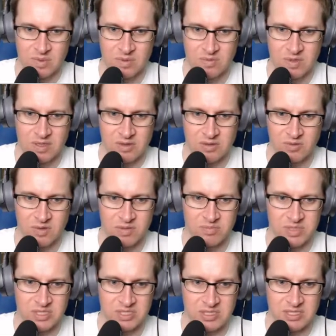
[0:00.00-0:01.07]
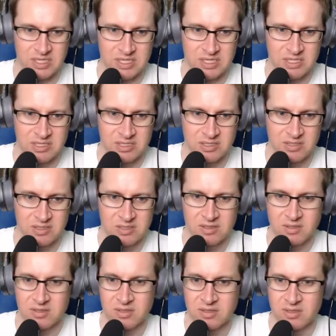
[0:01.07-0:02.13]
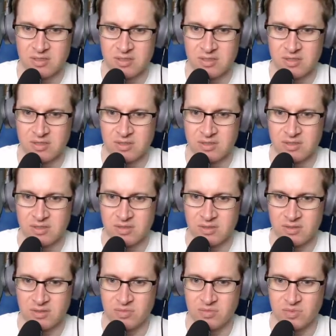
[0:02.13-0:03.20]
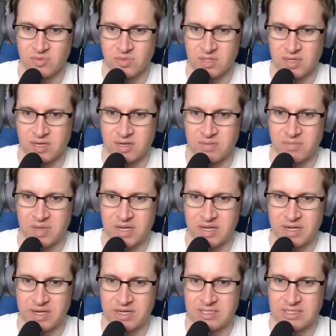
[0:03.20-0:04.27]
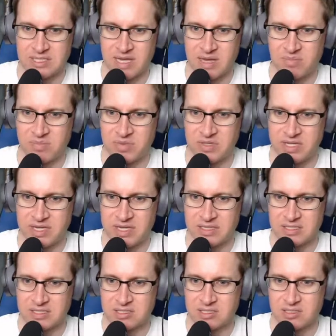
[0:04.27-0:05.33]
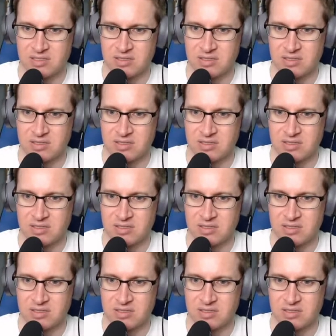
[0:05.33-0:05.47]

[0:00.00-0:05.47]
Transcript: can throw in a bunch of these. Little kind of pine type plants.